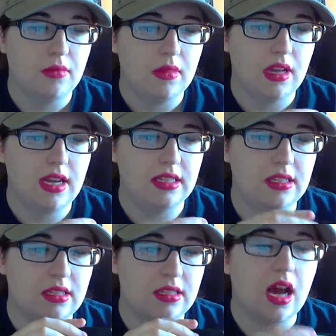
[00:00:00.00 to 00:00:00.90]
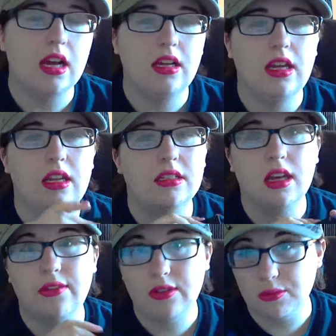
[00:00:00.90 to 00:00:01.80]
It is
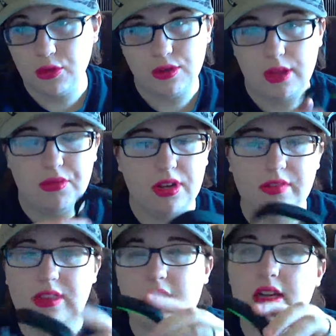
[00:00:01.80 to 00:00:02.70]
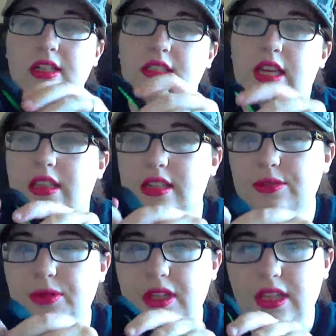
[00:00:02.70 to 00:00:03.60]
comfortable, I will give it that. It's like
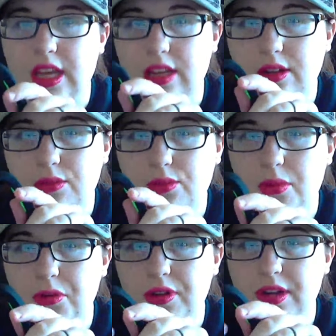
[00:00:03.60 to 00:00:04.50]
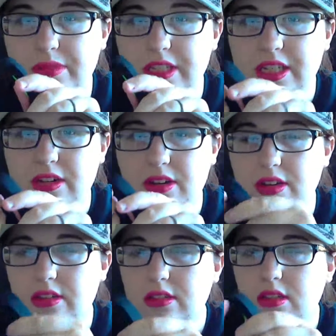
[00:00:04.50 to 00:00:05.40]
this really like rubbery
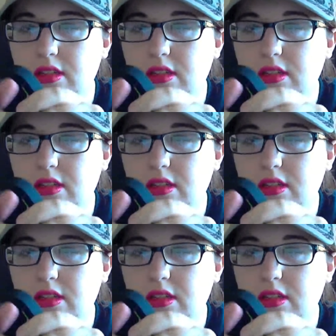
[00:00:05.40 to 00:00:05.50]
material.